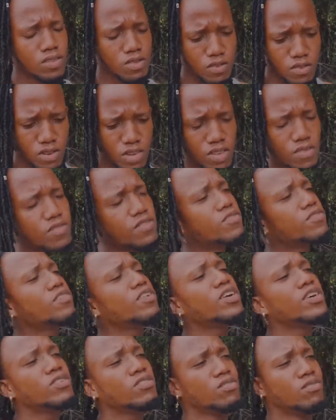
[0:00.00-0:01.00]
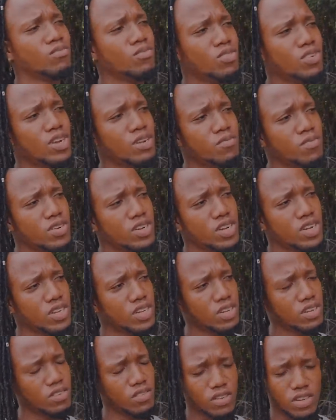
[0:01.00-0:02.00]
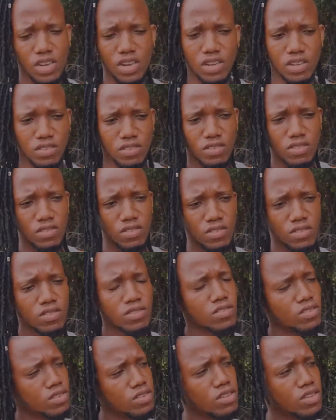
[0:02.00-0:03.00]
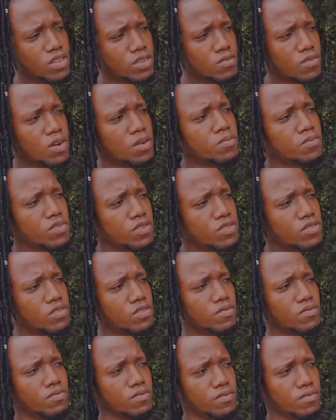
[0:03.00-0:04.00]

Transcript: You need to find out what I'm brother did because you're up to something.